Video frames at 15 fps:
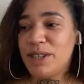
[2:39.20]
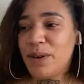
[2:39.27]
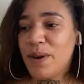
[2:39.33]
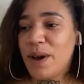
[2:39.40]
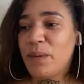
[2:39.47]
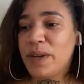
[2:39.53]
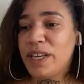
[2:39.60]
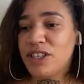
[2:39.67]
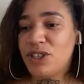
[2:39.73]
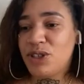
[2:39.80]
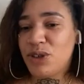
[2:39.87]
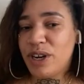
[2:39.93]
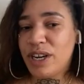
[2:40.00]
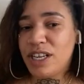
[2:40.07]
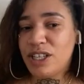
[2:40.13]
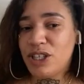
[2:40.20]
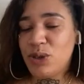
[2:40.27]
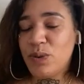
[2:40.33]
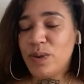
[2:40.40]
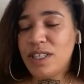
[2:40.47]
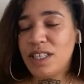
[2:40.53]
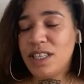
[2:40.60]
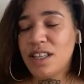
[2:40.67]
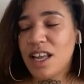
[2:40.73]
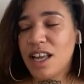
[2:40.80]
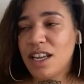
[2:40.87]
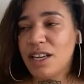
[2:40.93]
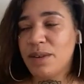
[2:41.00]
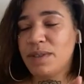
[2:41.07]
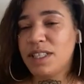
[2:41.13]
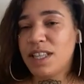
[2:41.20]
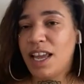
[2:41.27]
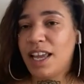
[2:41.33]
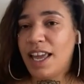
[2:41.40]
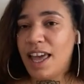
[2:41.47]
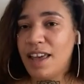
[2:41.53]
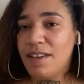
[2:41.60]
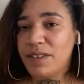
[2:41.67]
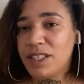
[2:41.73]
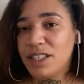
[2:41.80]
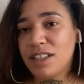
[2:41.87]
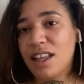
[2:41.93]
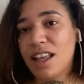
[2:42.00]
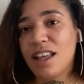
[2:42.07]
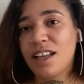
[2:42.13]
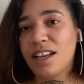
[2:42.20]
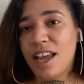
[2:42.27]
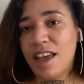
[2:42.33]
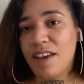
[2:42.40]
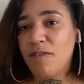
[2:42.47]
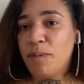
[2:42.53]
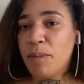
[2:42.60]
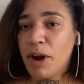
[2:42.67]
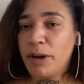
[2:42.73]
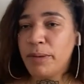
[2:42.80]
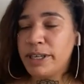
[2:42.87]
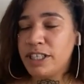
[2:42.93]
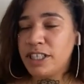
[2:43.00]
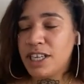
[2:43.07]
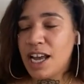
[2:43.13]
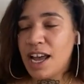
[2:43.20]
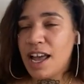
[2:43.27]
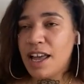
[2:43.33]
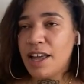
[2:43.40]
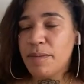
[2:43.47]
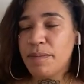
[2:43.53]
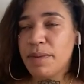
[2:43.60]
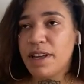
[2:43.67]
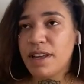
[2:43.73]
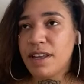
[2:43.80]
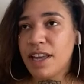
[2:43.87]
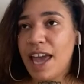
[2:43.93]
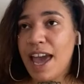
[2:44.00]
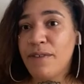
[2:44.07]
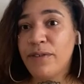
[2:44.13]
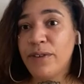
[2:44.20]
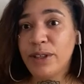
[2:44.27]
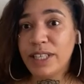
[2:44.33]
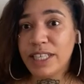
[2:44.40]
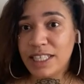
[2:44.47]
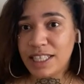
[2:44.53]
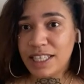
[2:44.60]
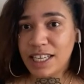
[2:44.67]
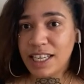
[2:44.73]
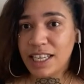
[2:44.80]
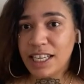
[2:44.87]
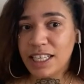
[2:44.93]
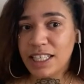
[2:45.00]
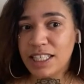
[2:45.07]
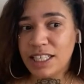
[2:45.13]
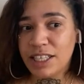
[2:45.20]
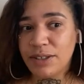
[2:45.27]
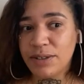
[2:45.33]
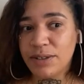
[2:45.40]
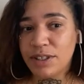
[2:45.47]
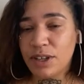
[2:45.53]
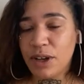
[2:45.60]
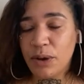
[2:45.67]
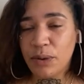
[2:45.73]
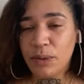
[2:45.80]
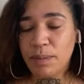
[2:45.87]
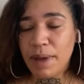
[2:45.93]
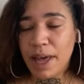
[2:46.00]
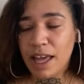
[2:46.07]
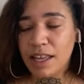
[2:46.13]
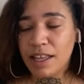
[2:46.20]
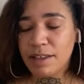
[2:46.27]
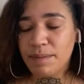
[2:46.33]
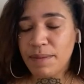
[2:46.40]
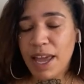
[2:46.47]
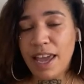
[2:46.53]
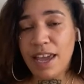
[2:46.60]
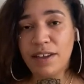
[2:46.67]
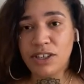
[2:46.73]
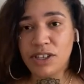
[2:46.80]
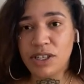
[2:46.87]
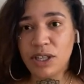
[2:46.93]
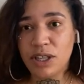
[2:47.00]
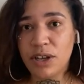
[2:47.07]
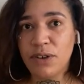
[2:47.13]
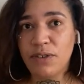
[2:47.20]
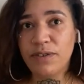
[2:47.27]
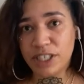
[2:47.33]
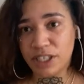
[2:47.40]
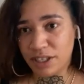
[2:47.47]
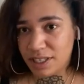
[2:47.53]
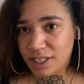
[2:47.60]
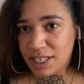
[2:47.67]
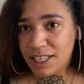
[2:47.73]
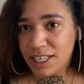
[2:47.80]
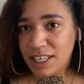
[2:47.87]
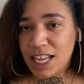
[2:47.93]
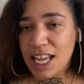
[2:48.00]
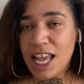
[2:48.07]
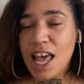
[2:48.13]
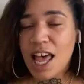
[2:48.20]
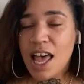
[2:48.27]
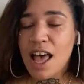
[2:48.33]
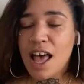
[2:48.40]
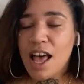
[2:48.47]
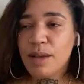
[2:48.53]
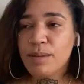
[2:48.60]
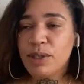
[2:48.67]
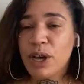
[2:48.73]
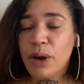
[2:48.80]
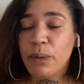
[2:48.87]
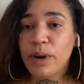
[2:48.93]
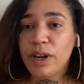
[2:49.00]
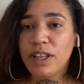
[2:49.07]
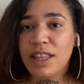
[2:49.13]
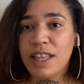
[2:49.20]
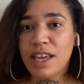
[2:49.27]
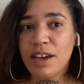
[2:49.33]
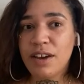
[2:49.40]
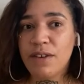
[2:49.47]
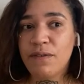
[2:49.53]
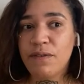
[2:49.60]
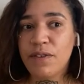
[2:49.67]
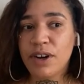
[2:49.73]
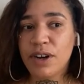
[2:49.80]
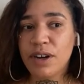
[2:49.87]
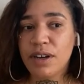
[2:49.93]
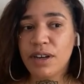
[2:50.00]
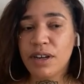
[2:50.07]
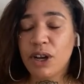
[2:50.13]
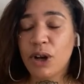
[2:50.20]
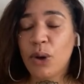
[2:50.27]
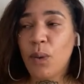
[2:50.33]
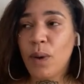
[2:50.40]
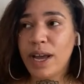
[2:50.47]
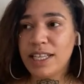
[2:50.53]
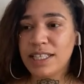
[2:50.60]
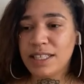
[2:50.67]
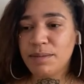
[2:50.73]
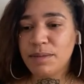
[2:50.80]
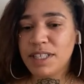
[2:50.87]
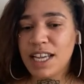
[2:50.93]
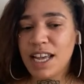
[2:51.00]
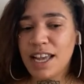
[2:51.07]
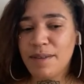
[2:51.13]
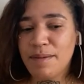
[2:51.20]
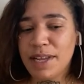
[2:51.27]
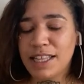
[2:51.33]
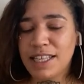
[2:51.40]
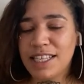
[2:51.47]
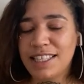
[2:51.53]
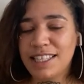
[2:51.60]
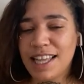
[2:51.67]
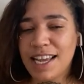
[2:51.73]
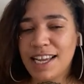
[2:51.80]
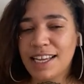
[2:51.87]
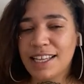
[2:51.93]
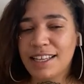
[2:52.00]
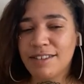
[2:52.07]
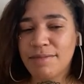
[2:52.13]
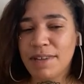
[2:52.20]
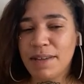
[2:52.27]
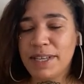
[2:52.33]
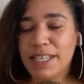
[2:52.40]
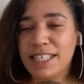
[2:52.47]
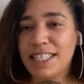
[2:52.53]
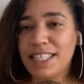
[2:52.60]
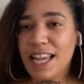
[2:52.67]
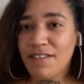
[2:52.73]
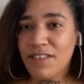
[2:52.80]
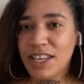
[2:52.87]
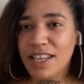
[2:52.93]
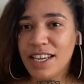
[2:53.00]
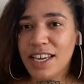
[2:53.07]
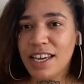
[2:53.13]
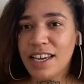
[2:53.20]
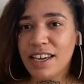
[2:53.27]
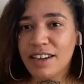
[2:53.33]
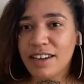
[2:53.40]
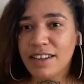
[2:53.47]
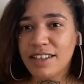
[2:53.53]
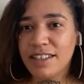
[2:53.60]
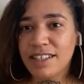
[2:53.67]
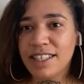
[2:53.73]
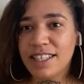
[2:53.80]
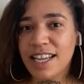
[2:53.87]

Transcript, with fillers: I went straight into a salon. It was like half salon, half barbershop. Uh, Afro is owned by um, Angela Richardson. Um, so I worked there for quite some time, at least like maybe seven years